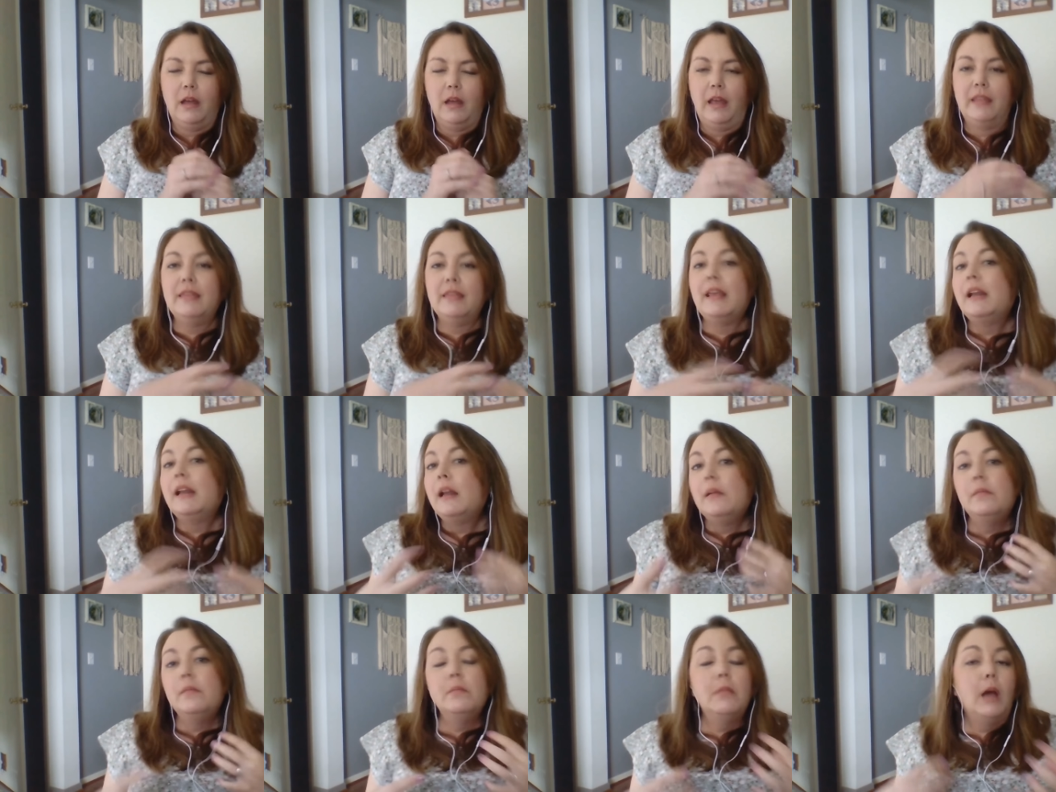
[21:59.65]
And then
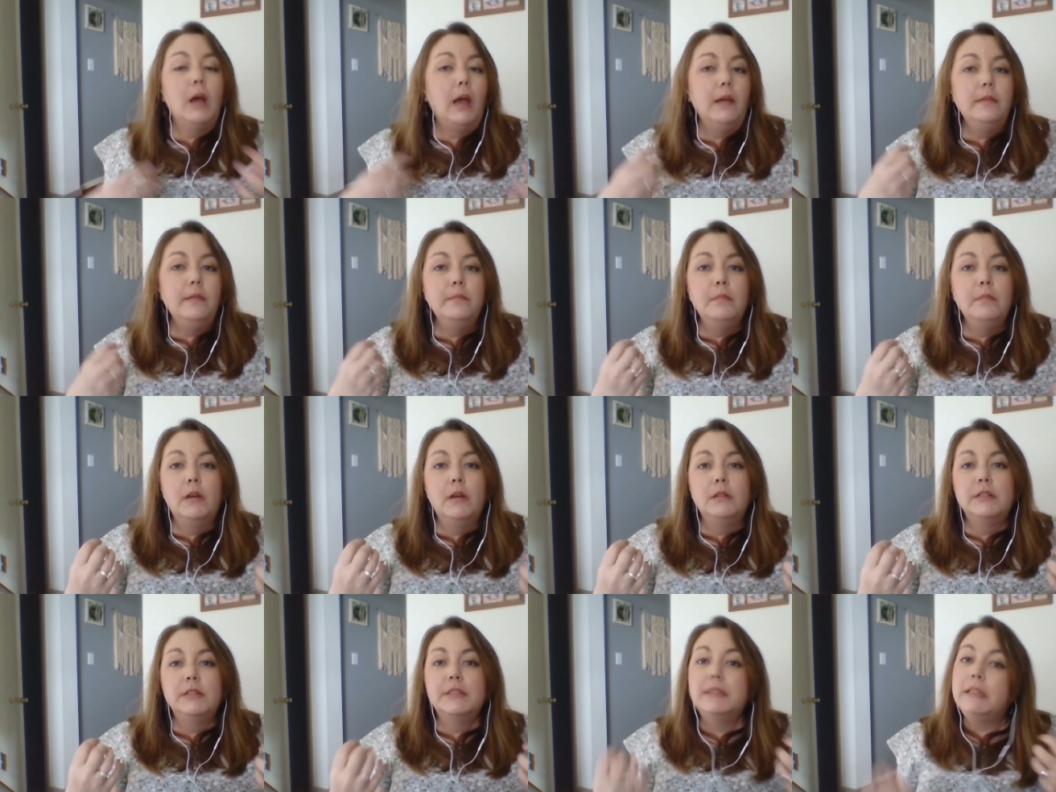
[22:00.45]
I'm
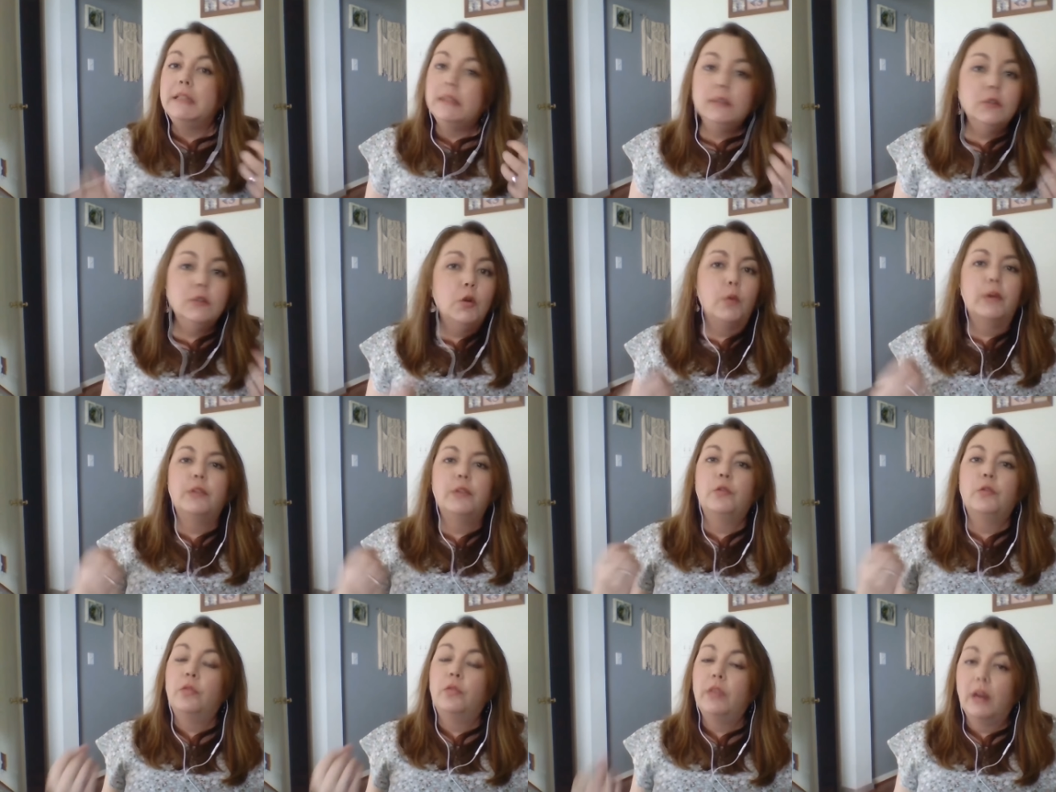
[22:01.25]
still going
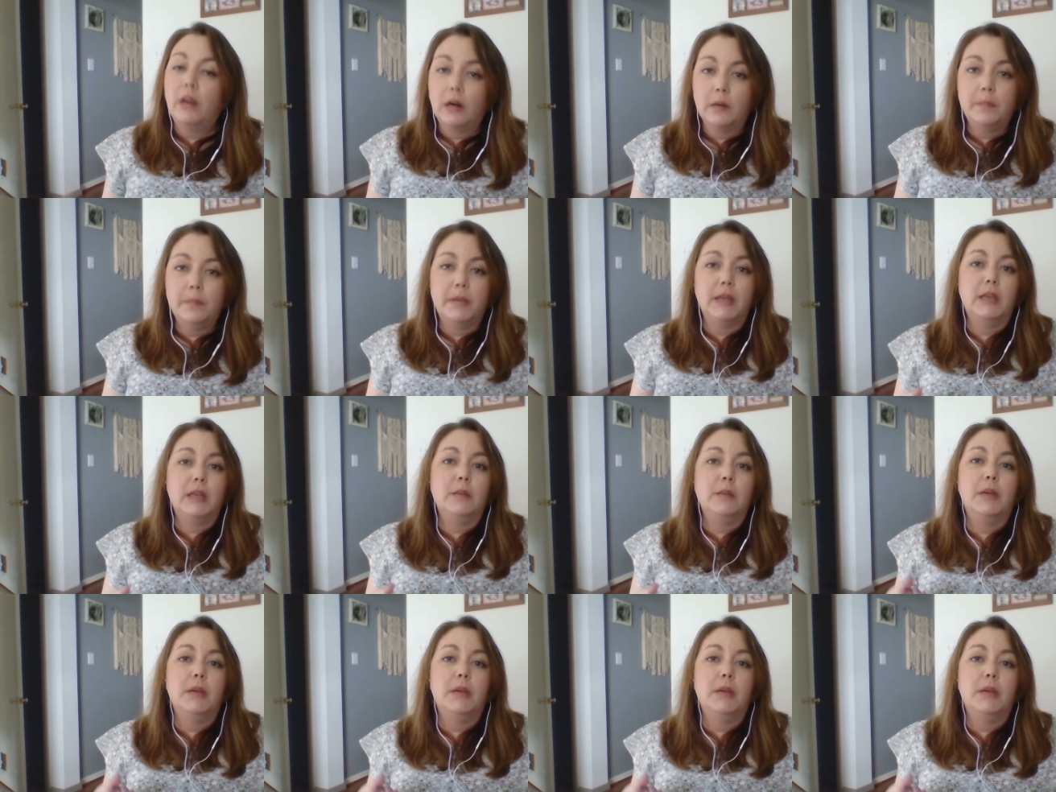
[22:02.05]
through therapy